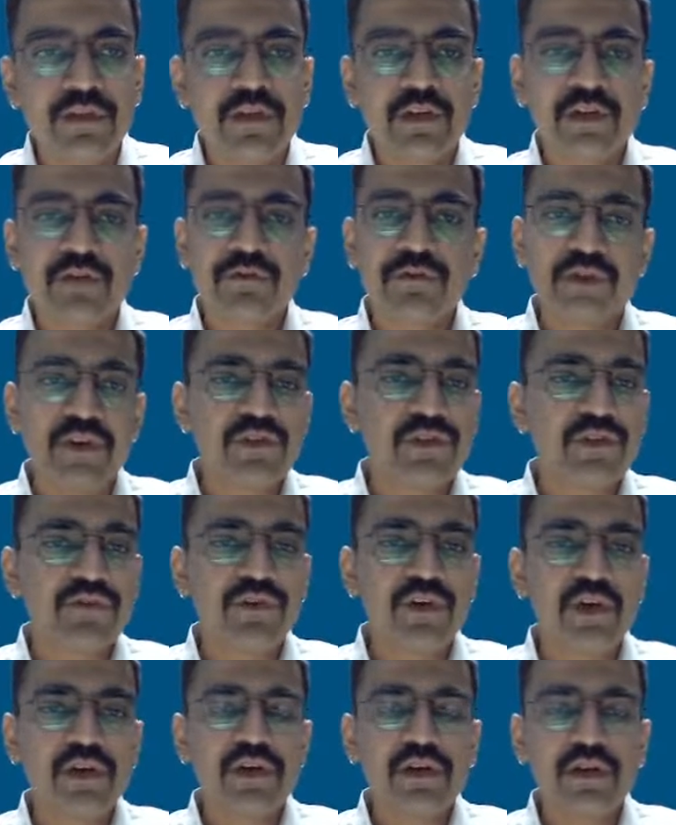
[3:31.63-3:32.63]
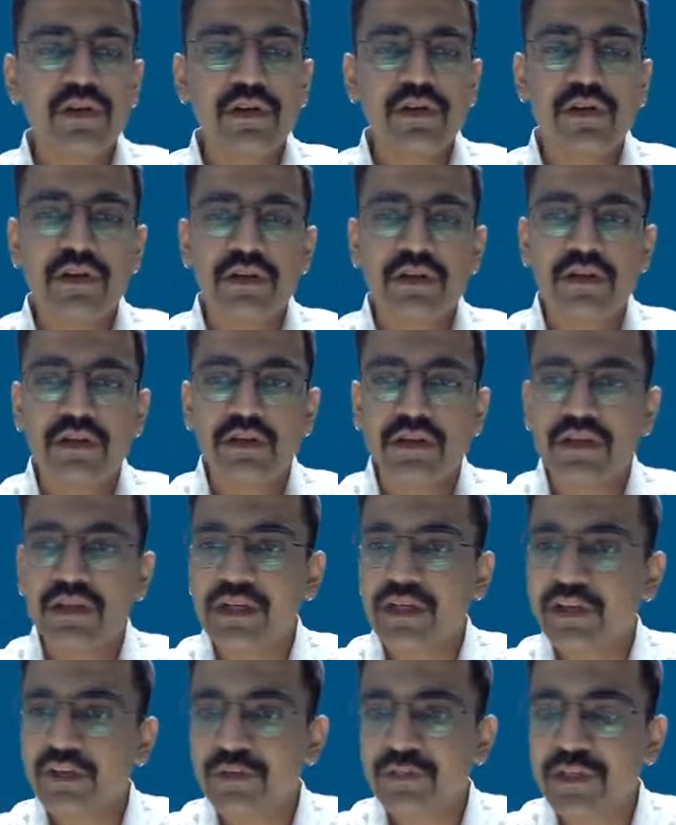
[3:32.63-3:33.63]
So first of all,
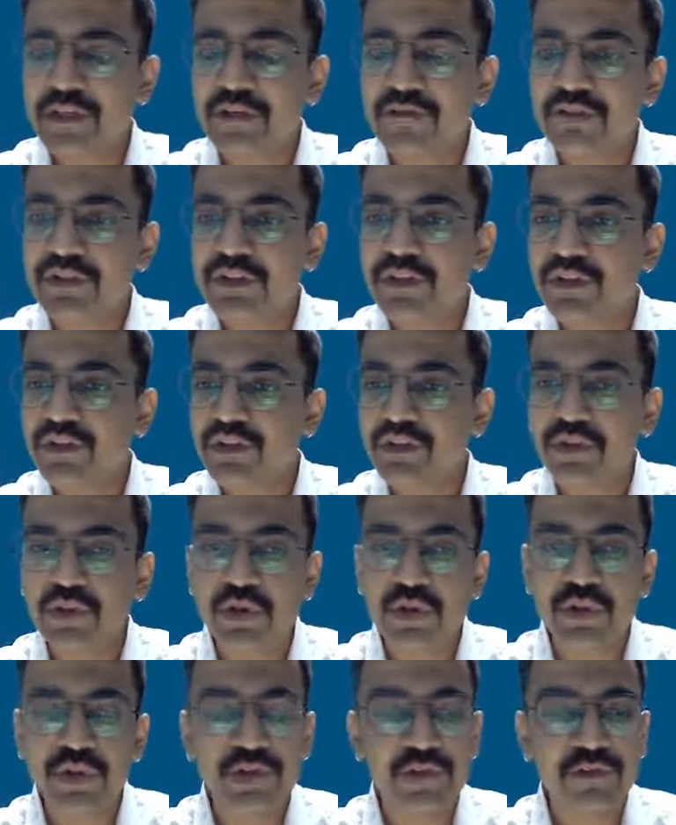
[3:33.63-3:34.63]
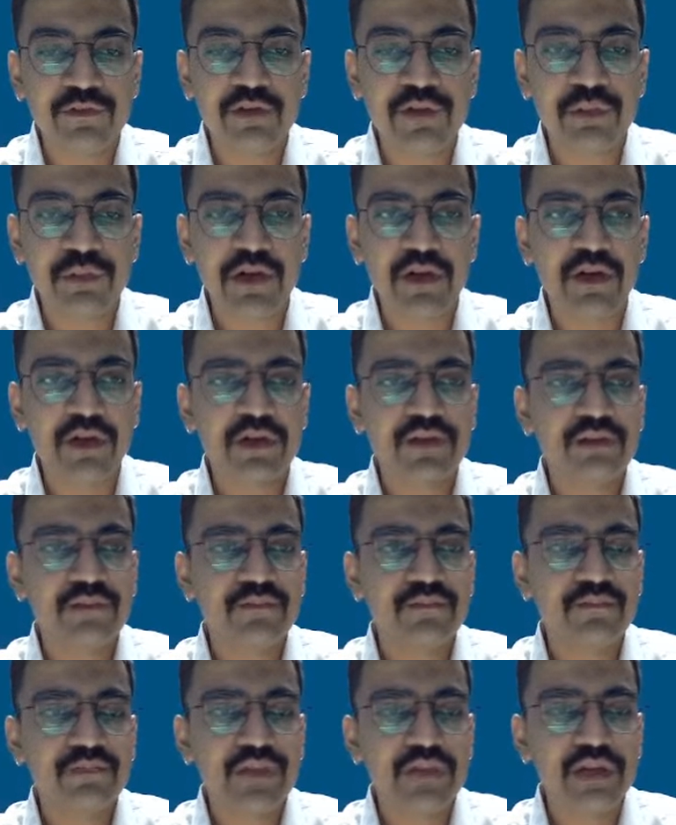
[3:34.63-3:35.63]
let us begin with the theory of demand
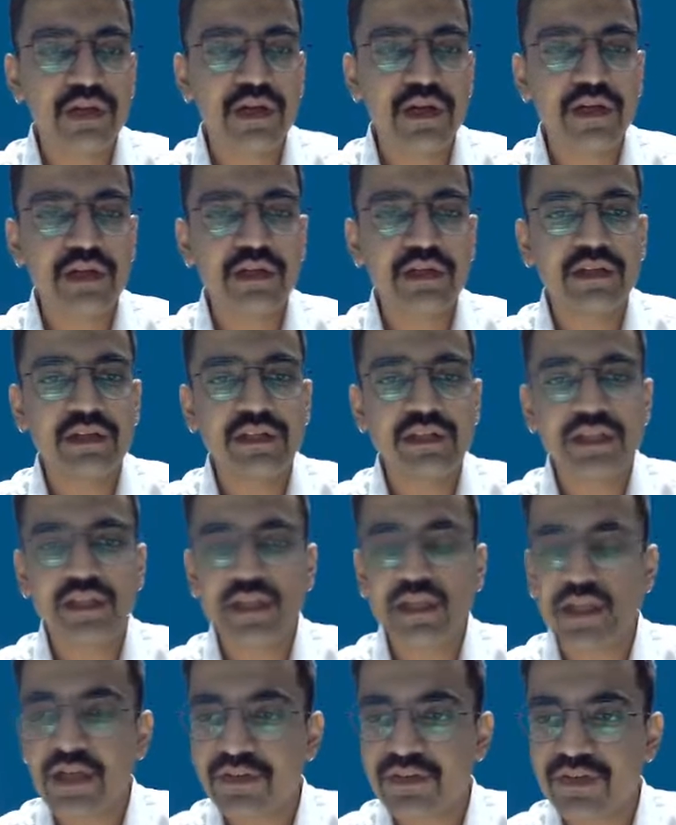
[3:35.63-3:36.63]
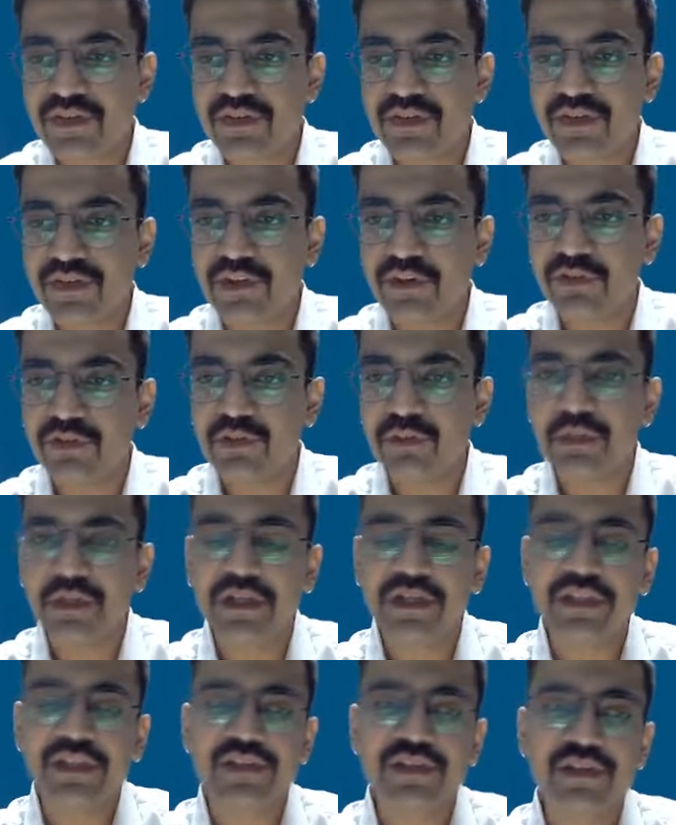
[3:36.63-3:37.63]
and the elasticity of
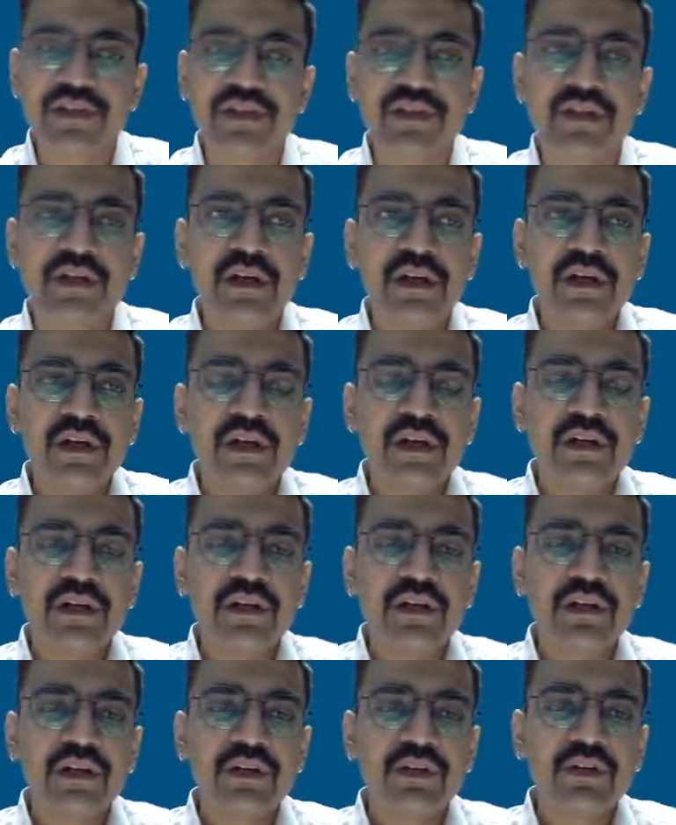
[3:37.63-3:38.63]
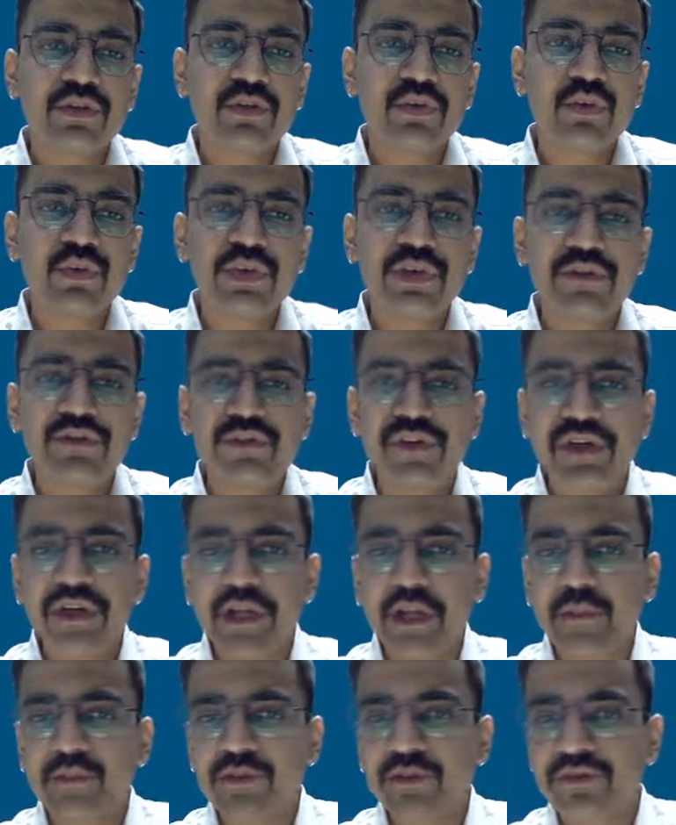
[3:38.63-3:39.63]
demand. These are two different
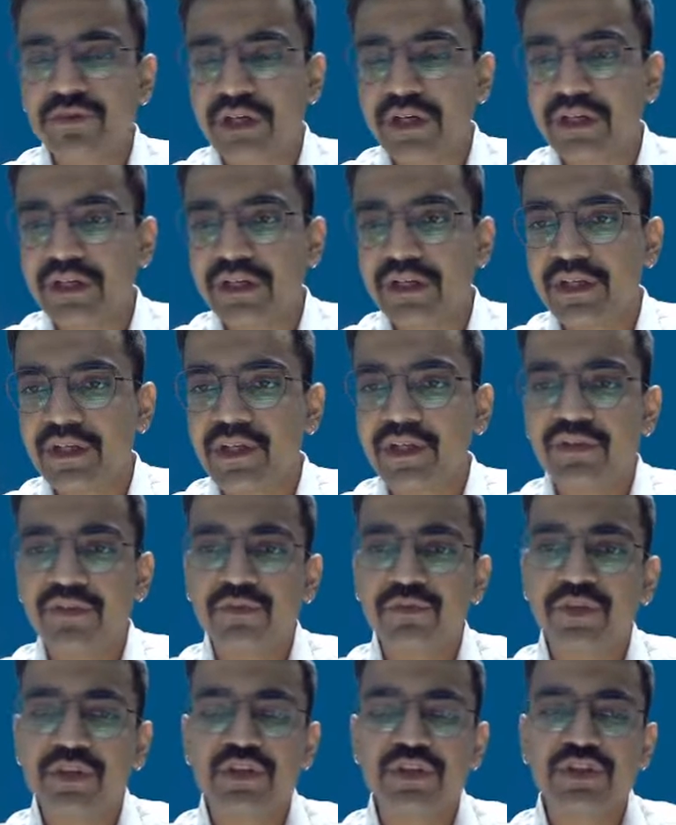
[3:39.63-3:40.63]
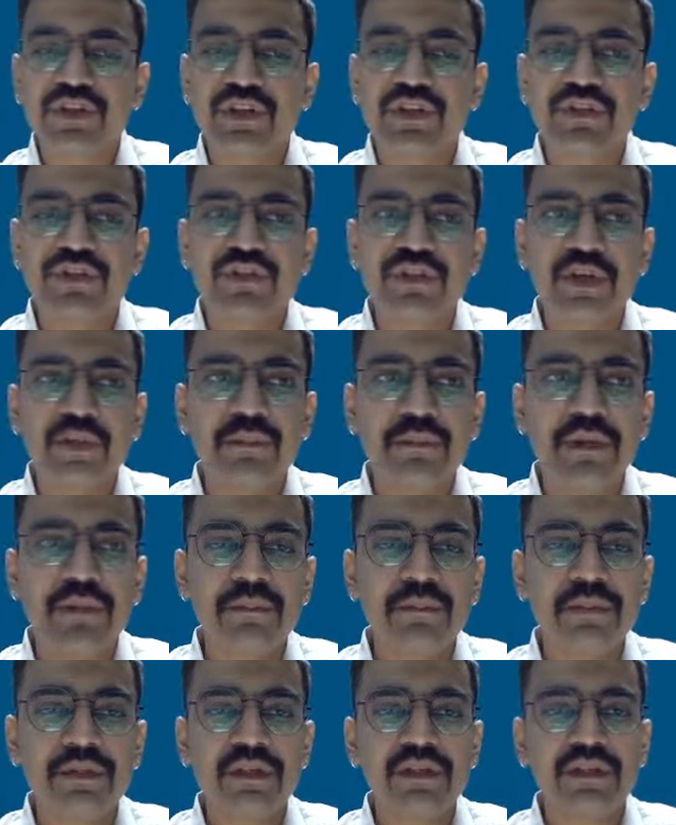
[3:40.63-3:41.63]
types of categories which sum
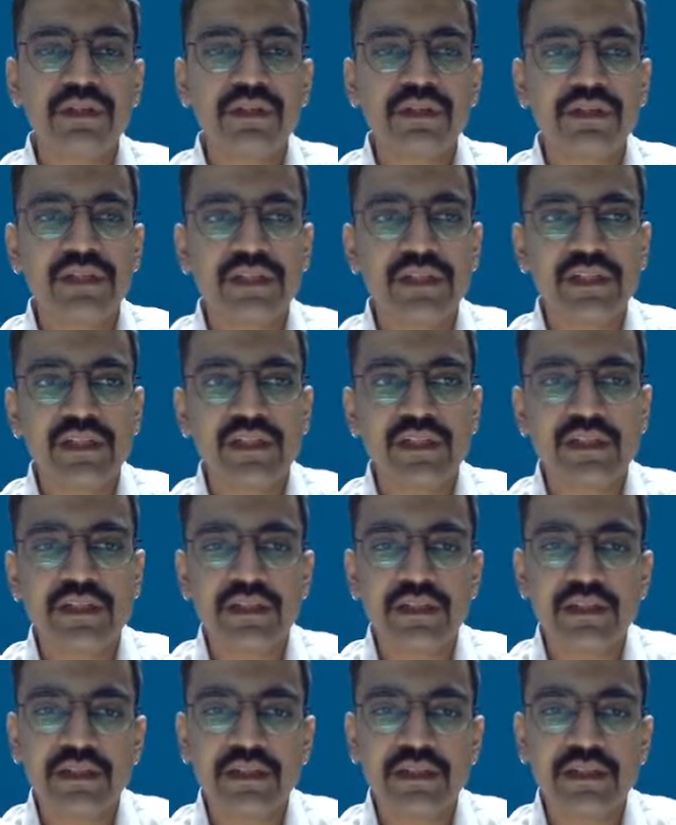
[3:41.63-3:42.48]
up the